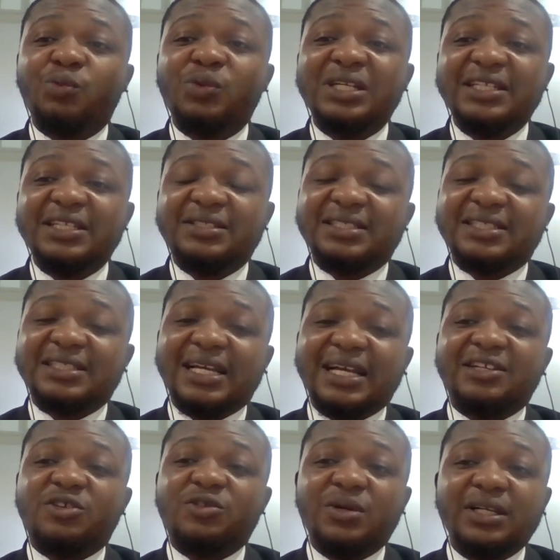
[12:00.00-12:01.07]
we need to
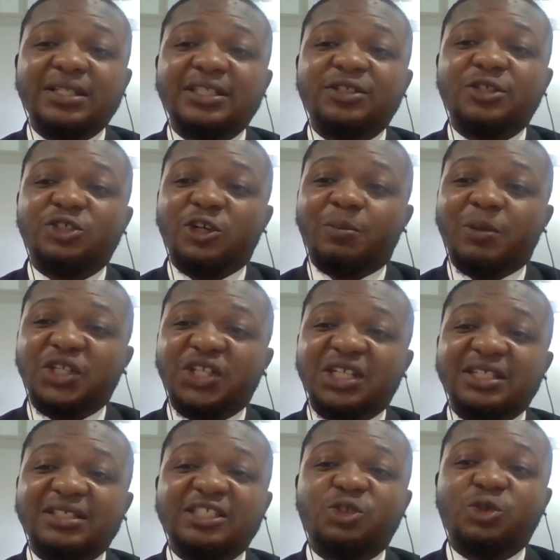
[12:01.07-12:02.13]
start creating those
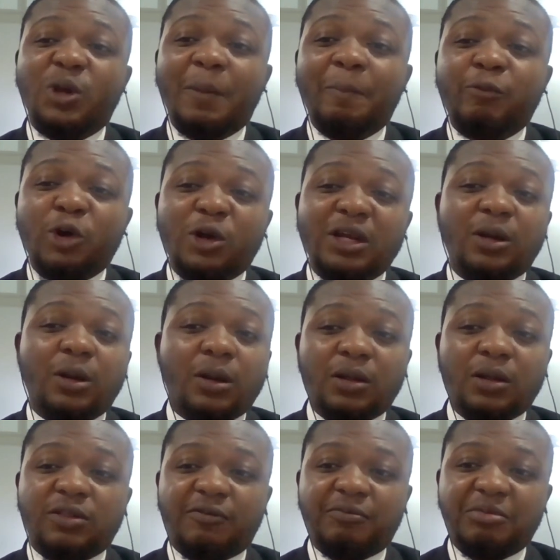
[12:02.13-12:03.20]
opportunities to employ a
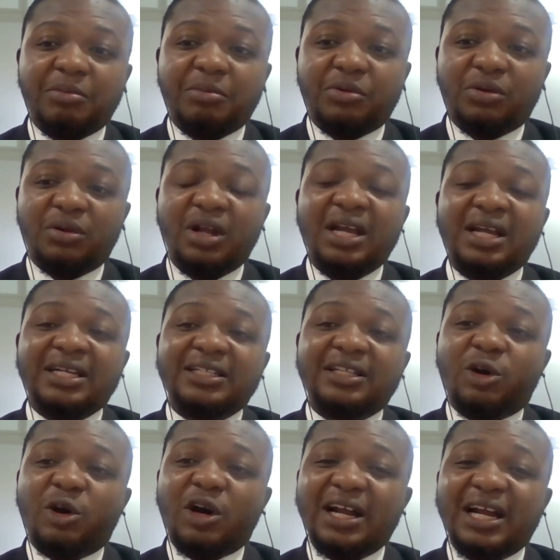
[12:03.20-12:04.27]
lot of people.
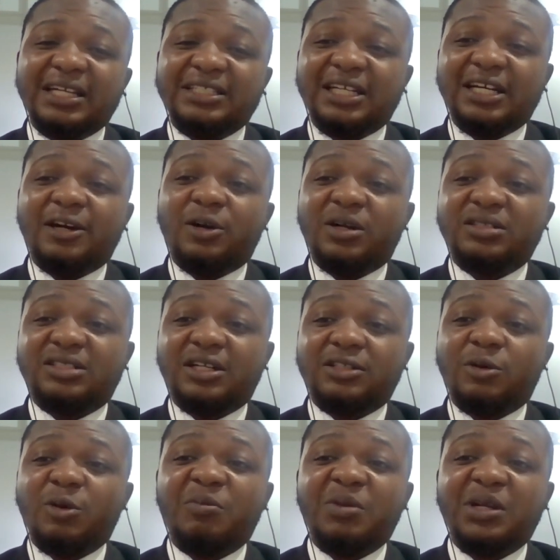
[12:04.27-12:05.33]
The entire oil
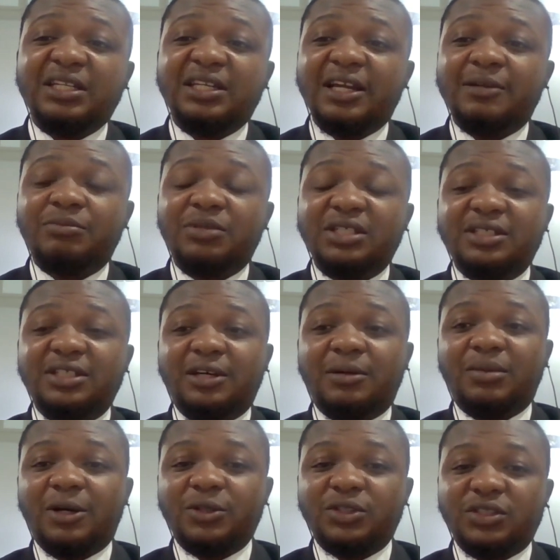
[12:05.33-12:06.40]
sector we've been deliberating
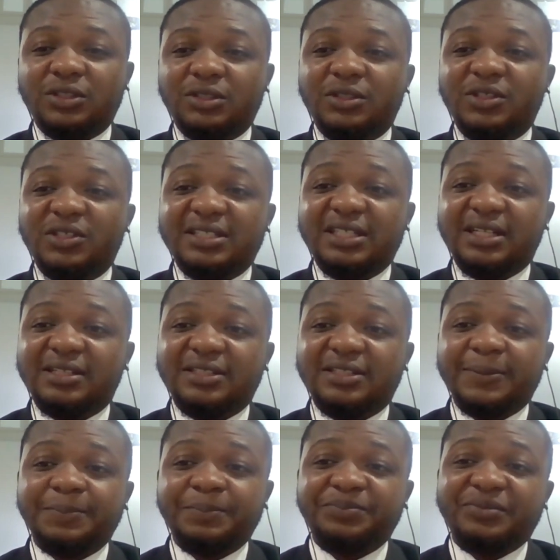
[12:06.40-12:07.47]
about, you know, since
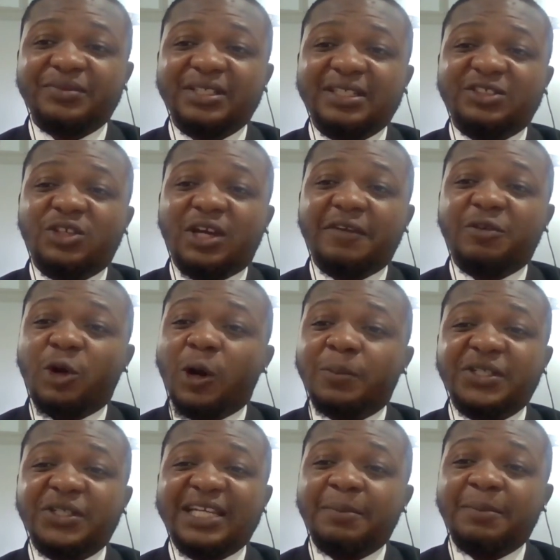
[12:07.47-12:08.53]
is not even up
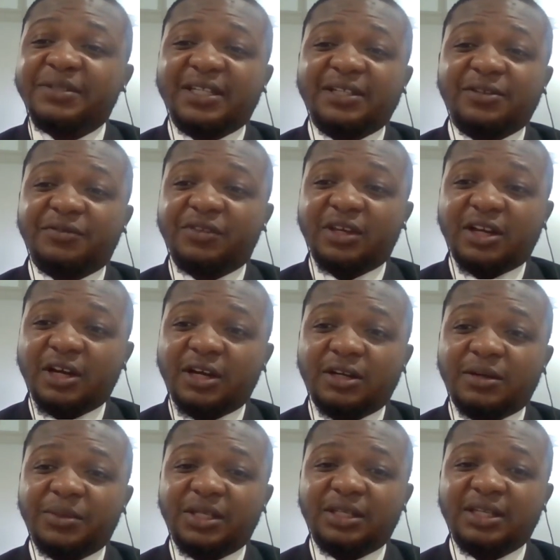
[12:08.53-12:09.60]
to ten percent of the
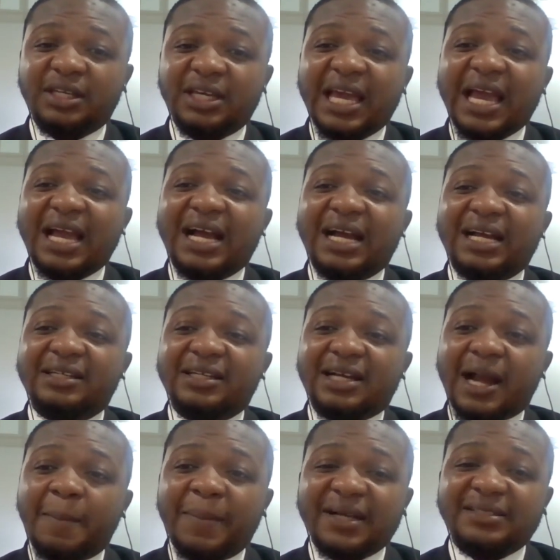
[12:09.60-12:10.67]
economy. And the
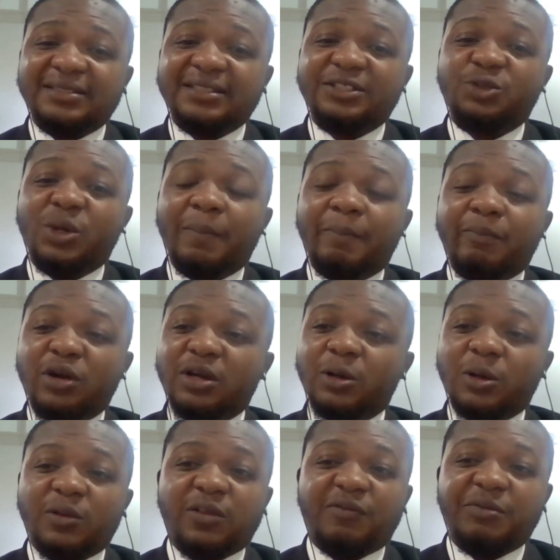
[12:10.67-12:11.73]
capacity to employ a
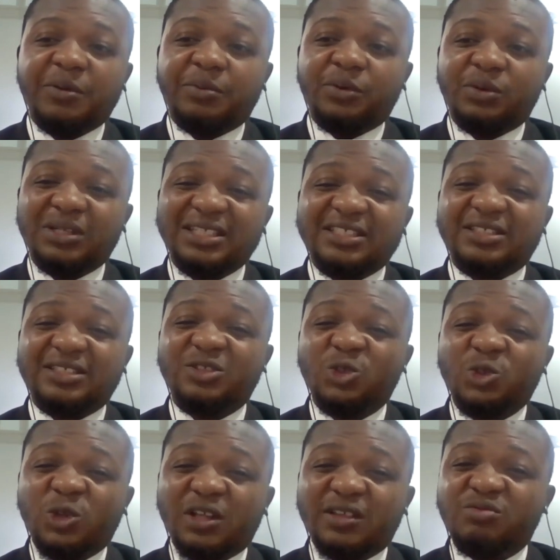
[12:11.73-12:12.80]
lot of people is
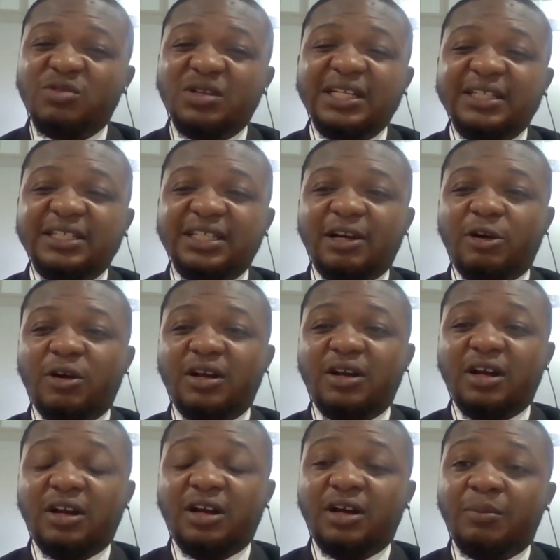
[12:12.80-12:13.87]
not really in
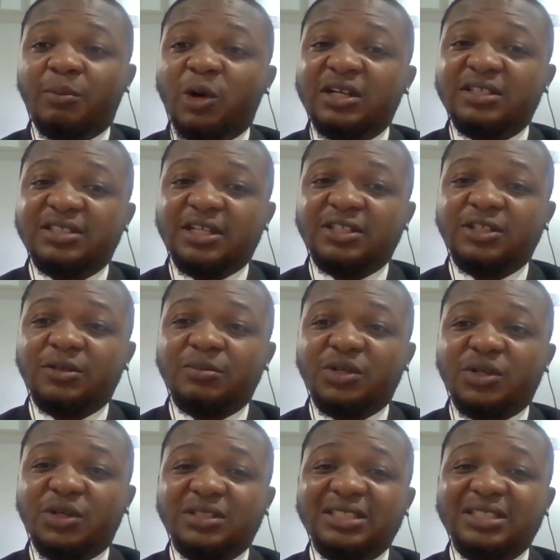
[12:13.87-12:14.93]
the um, oil sector
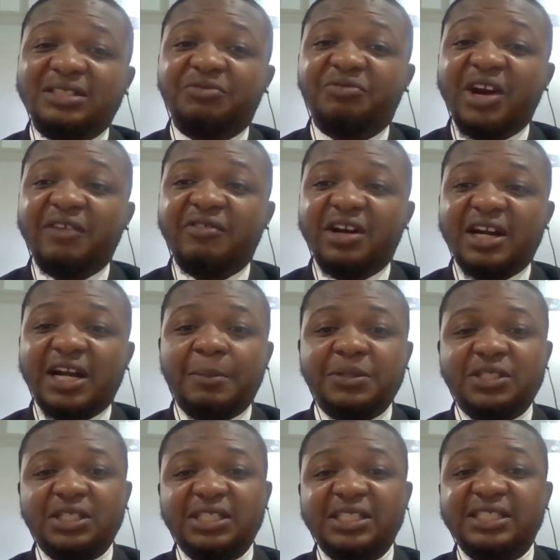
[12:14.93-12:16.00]
because it's very, very
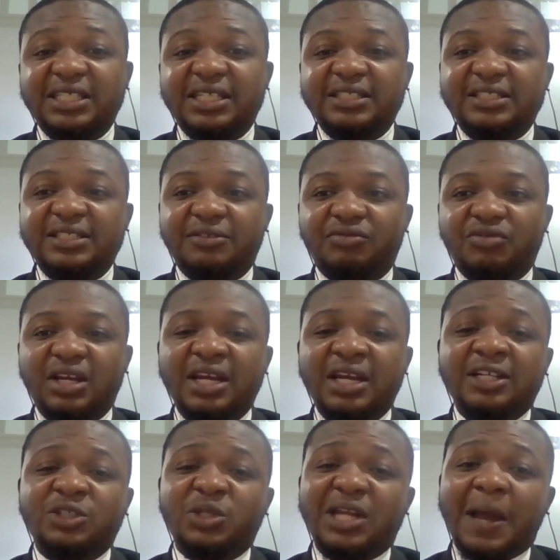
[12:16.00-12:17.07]
capital intensive.
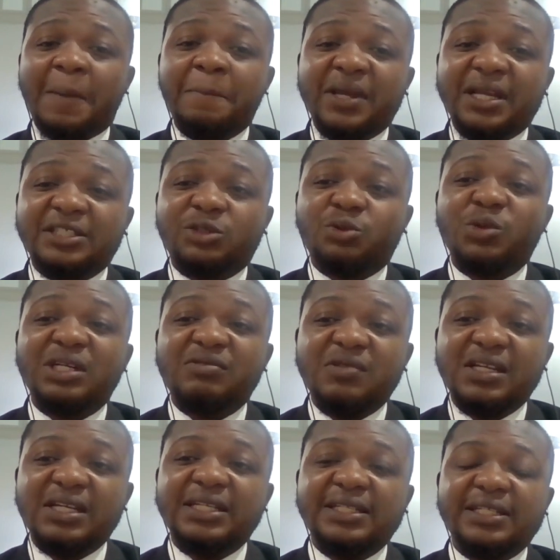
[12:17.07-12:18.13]
So that means we
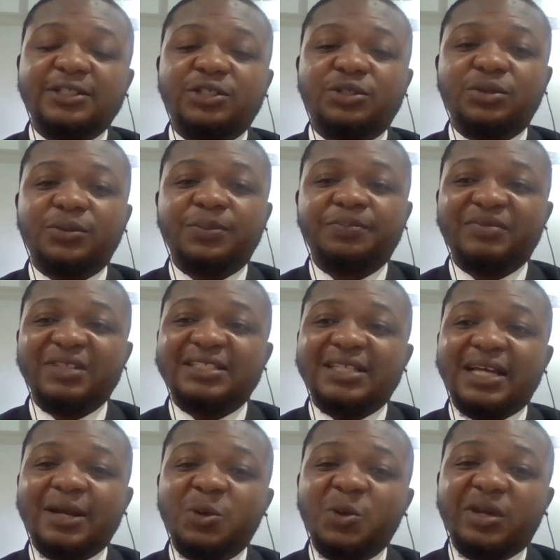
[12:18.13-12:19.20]
really need to
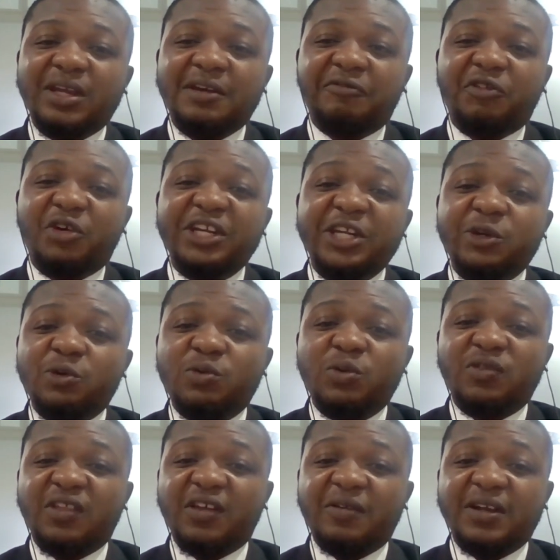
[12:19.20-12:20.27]
start looking for new
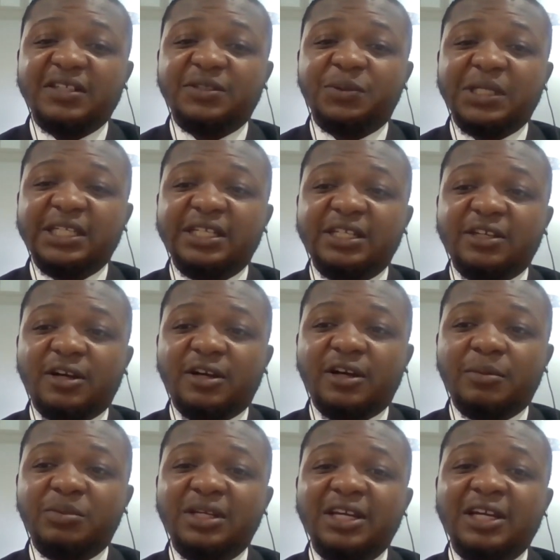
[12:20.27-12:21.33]
growth areas within the
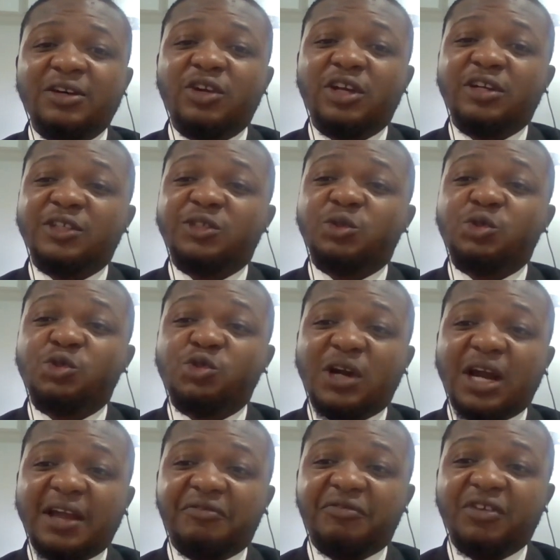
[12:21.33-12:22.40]
economy, not just to
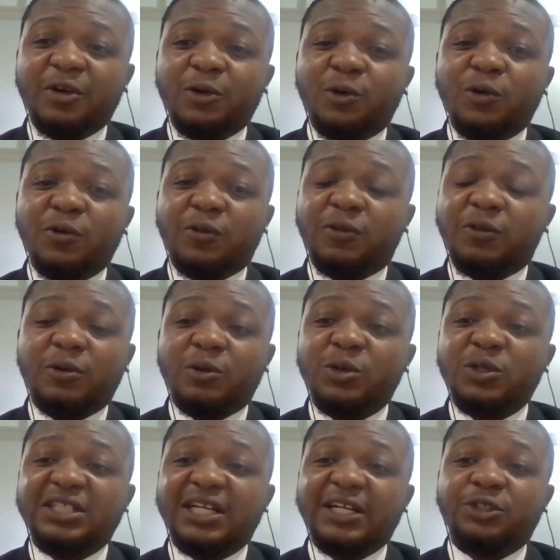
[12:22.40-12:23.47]
drive growth
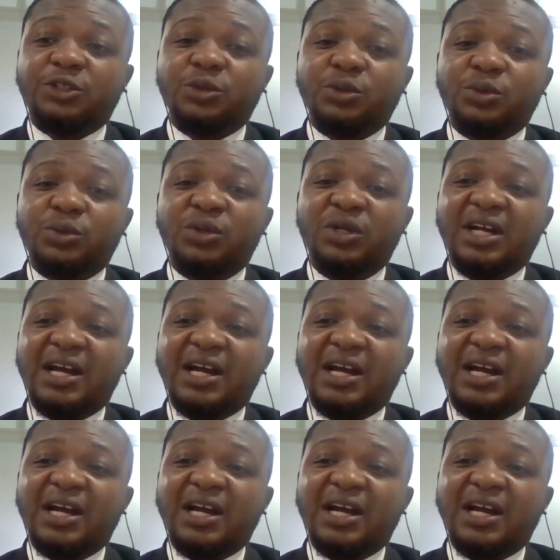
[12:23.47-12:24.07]
closer to